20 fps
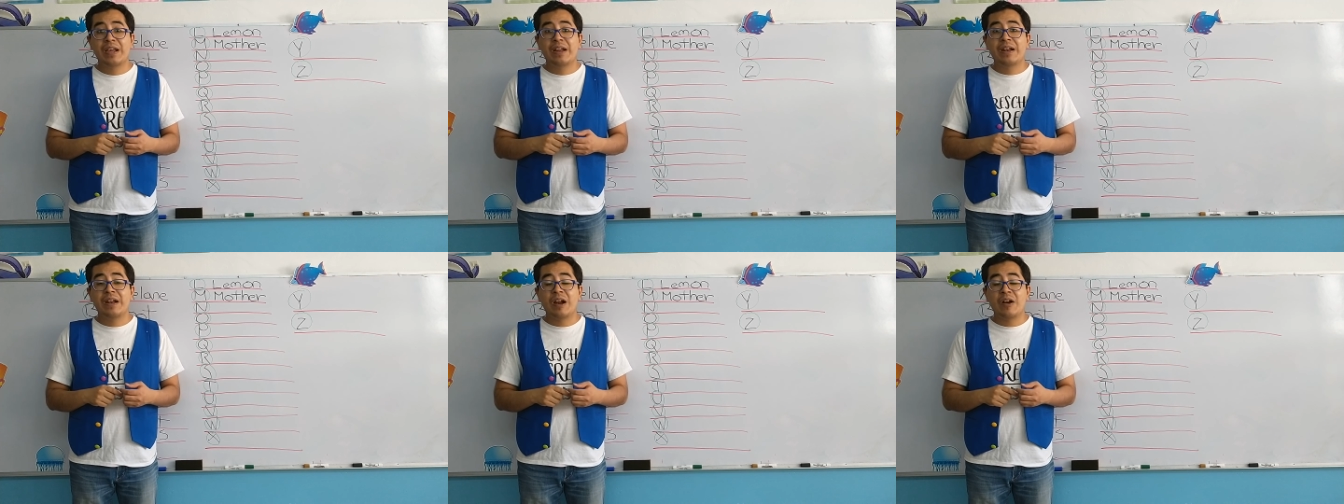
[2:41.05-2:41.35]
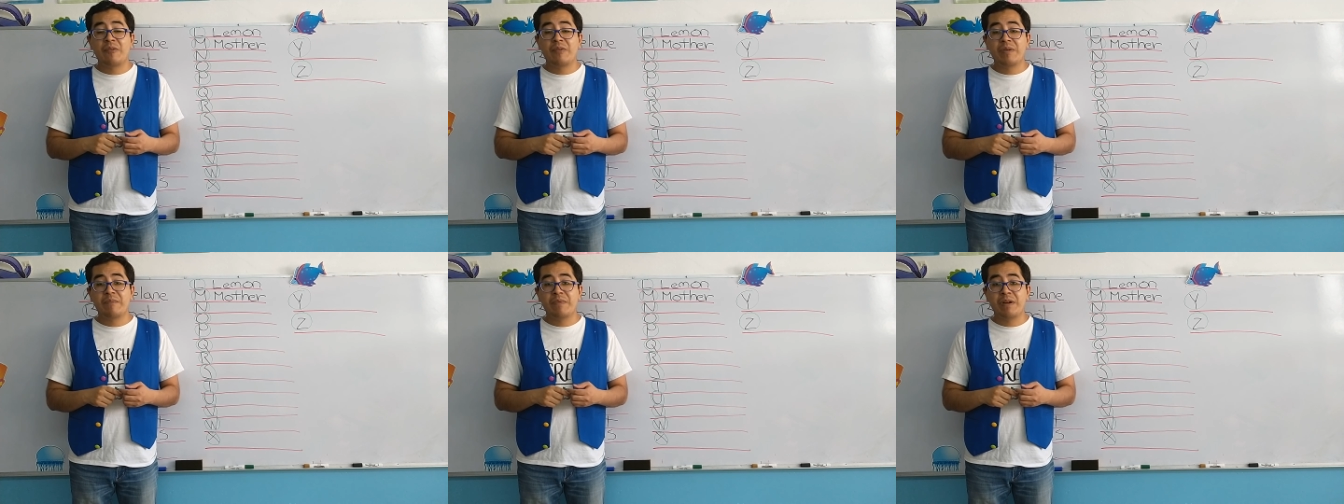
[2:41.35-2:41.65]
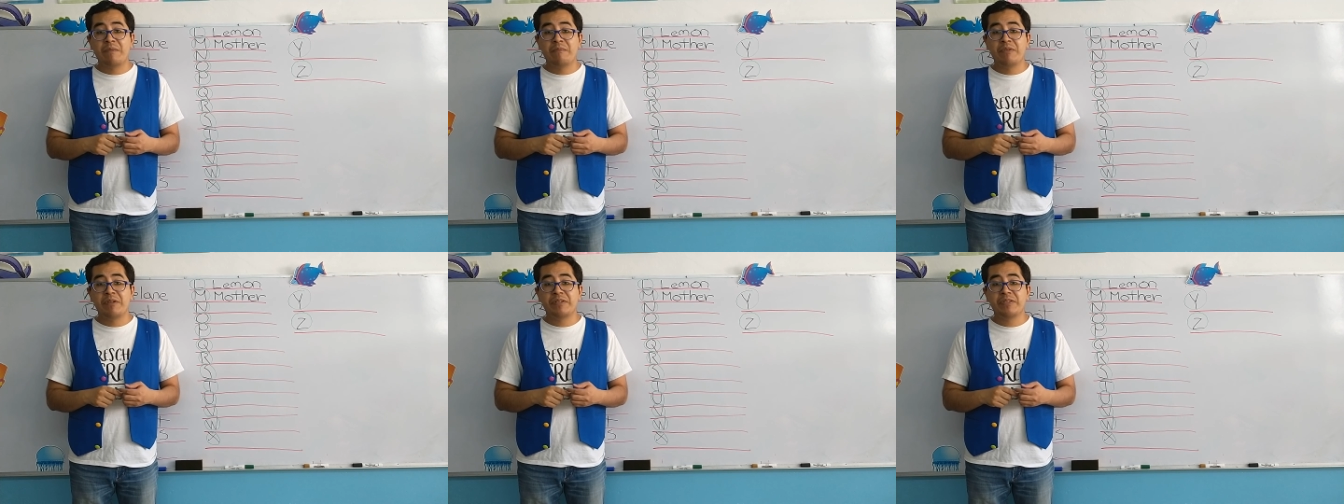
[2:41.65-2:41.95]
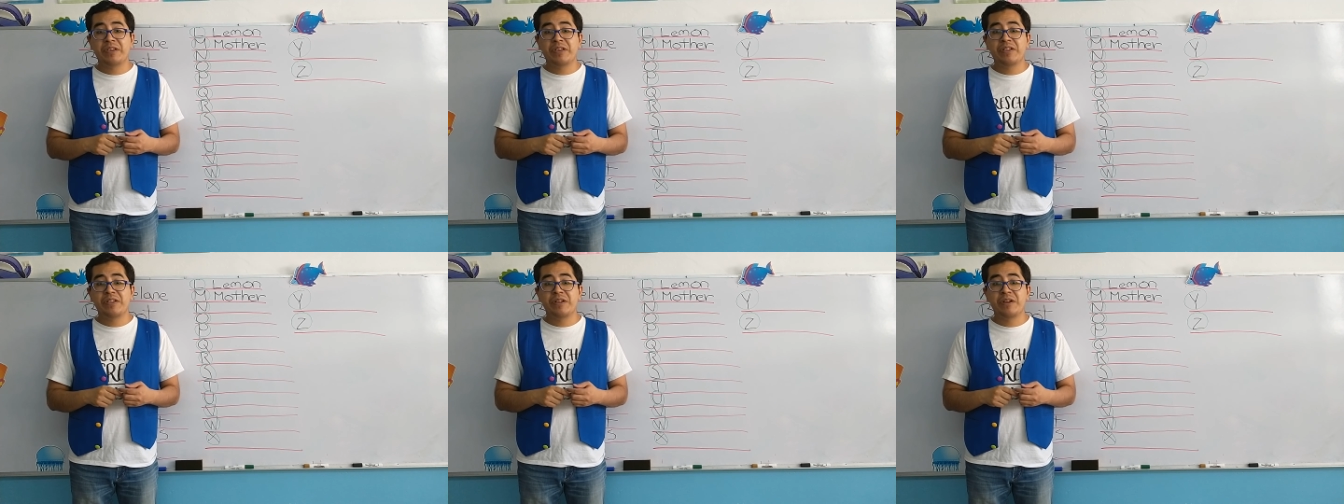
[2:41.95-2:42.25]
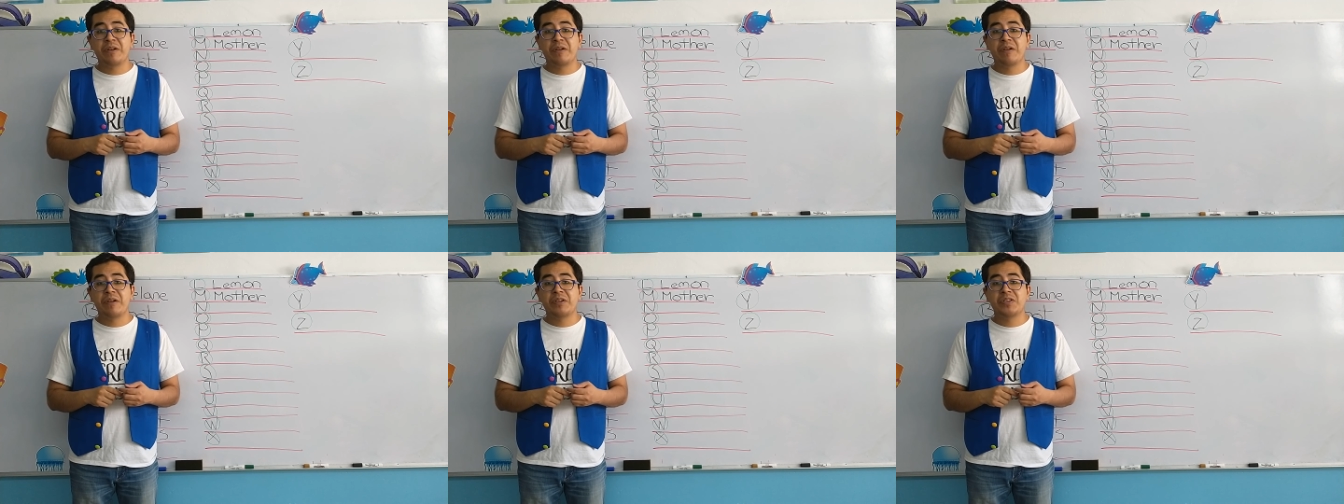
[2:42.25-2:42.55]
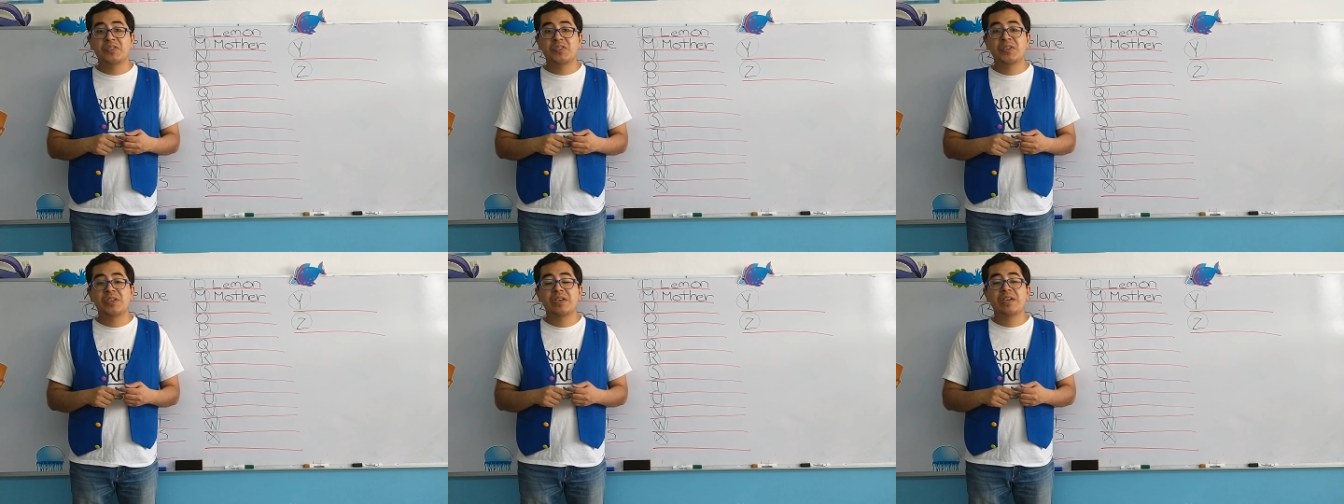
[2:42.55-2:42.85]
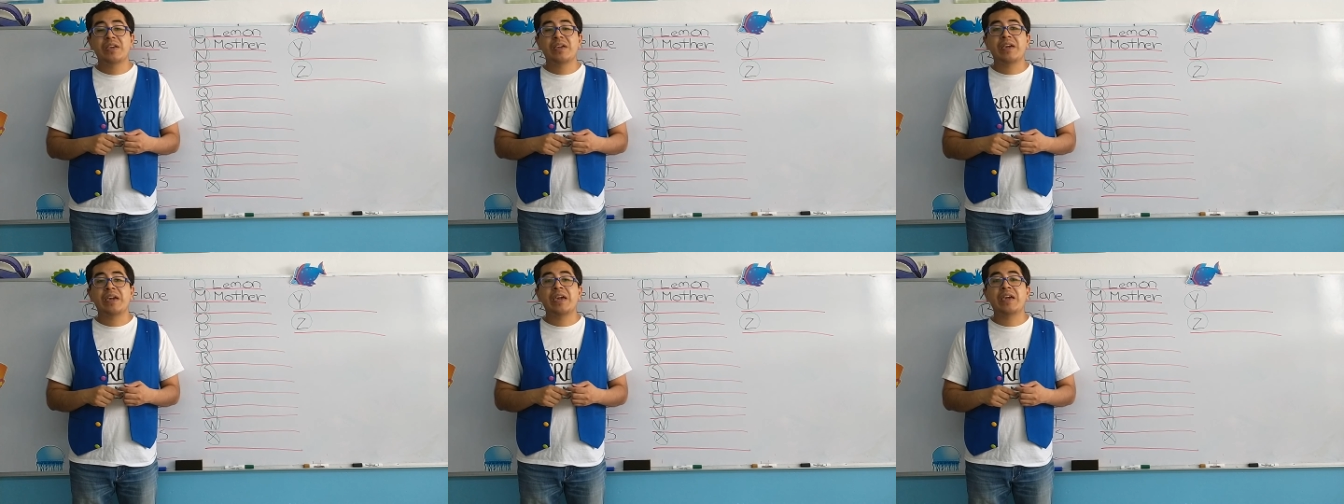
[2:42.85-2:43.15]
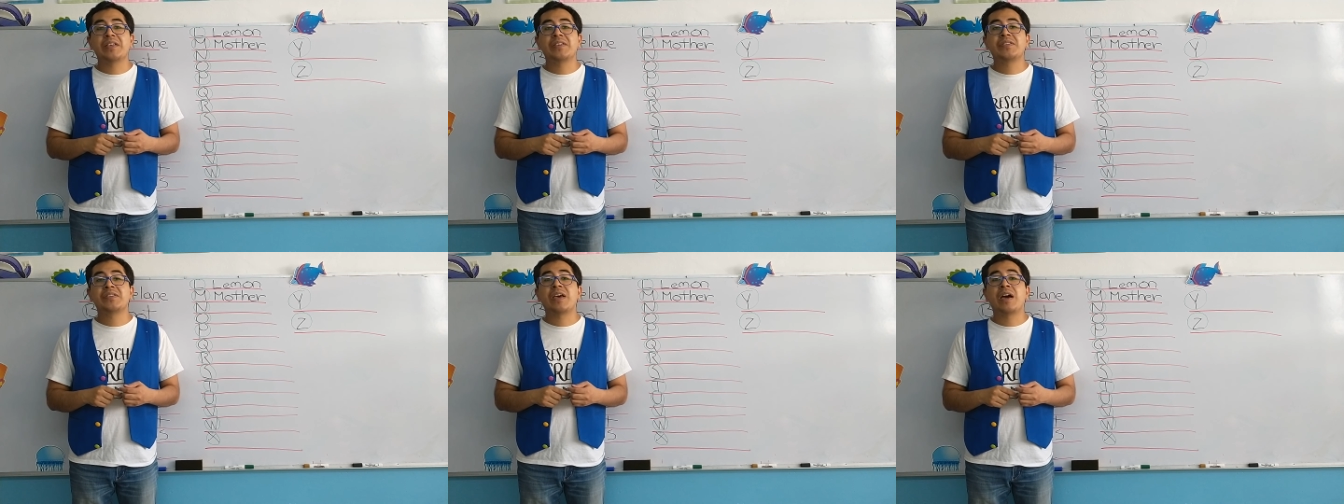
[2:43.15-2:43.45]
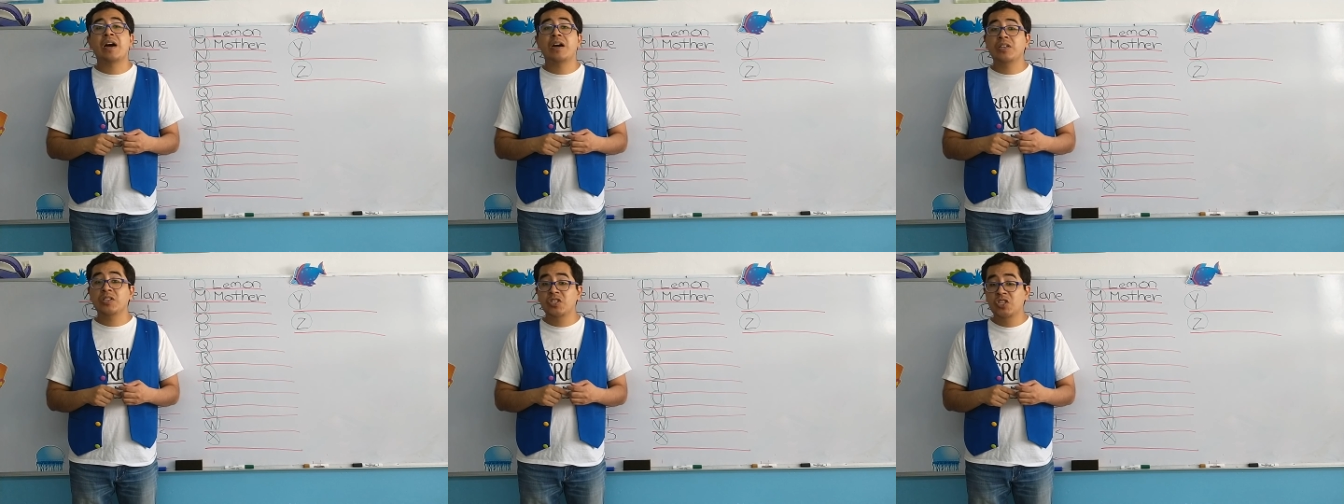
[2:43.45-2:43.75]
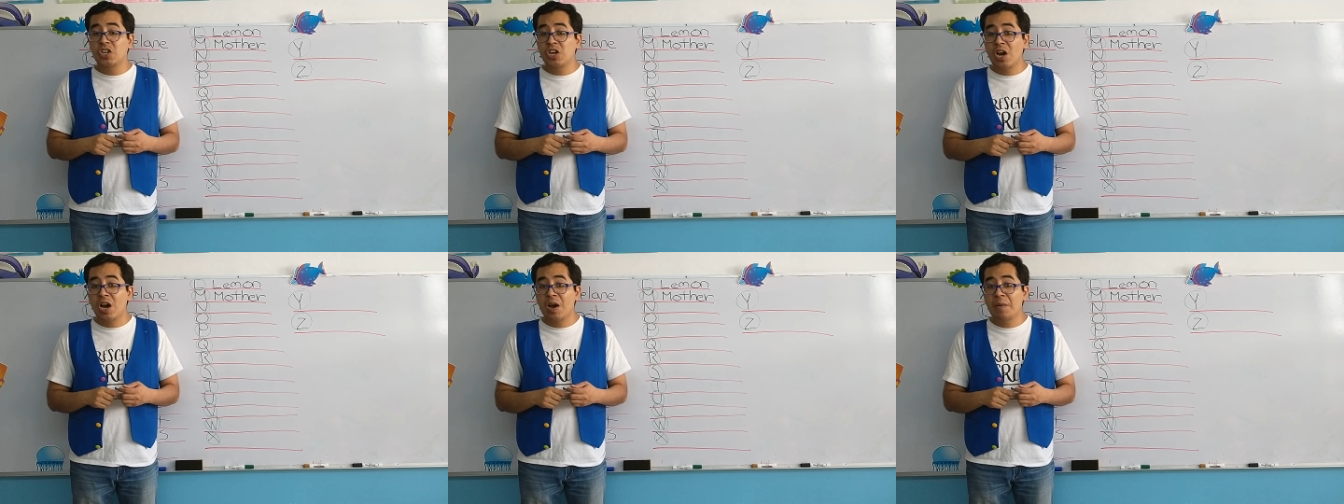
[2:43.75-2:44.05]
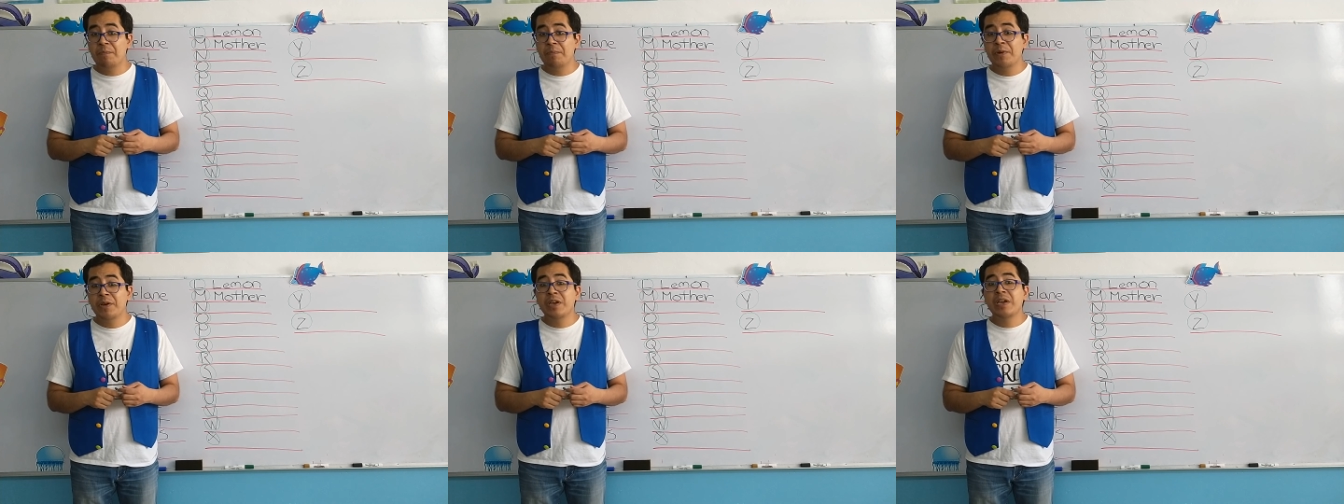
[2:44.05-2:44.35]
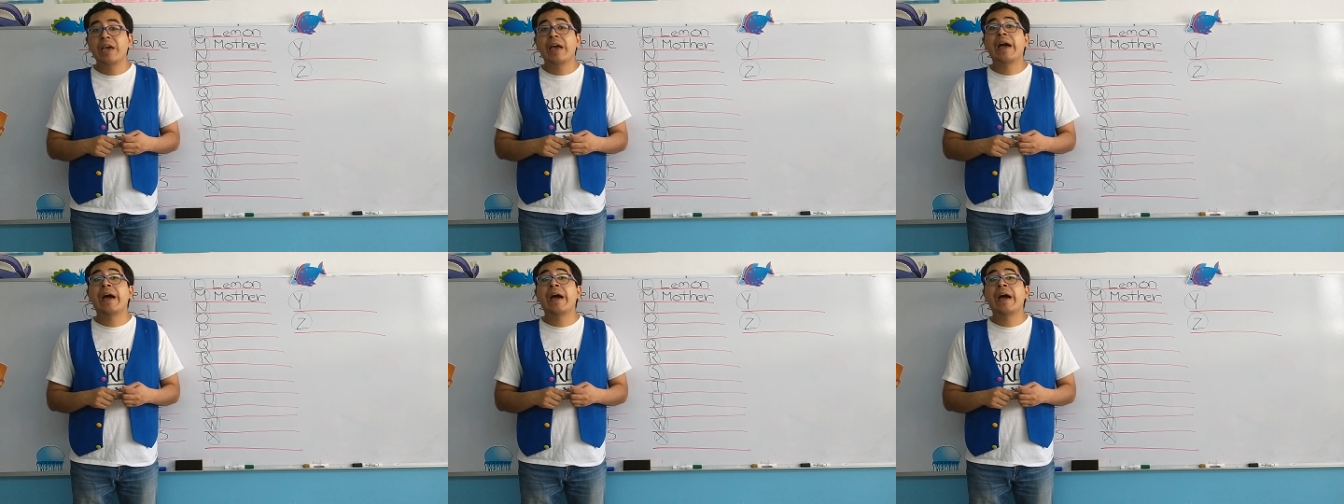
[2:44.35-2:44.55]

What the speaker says: Now remember, the nurse is a job,